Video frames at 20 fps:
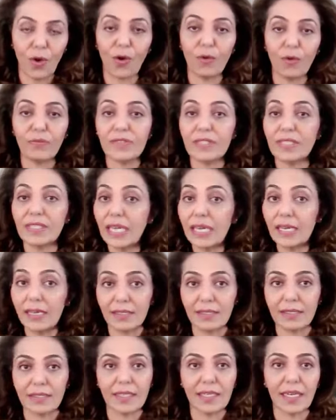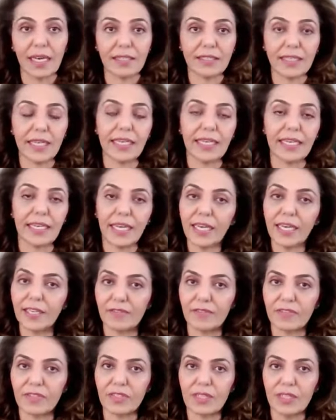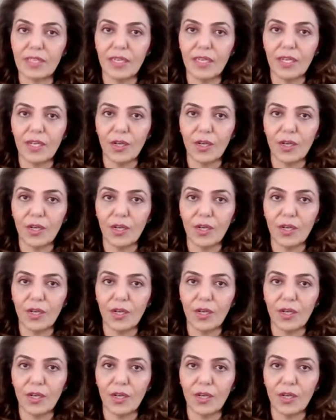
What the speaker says: of science in our daily lives